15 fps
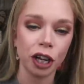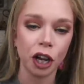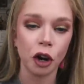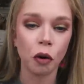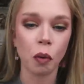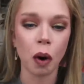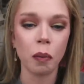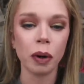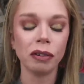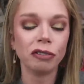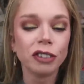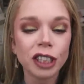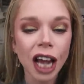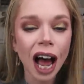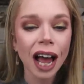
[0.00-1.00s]
year what
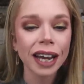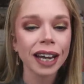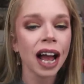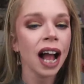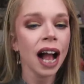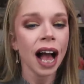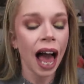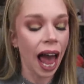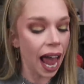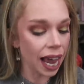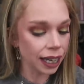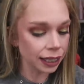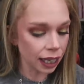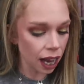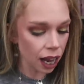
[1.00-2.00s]
we've done,
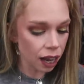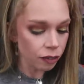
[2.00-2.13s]
and uh,